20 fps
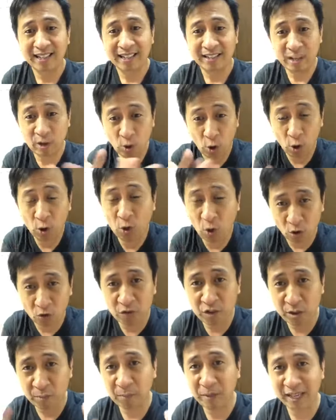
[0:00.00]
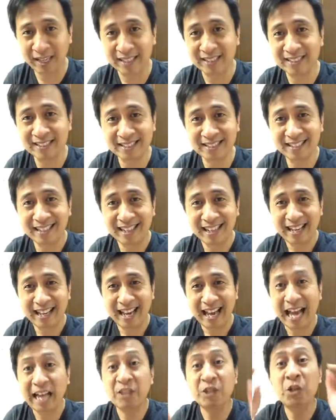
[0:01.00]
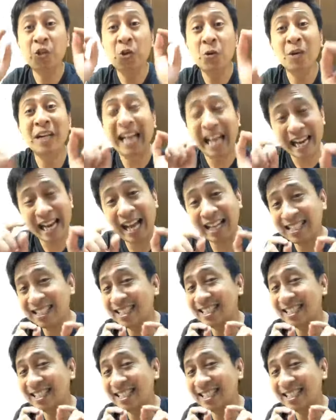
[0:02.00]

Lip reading: They're all over the place. And you cannot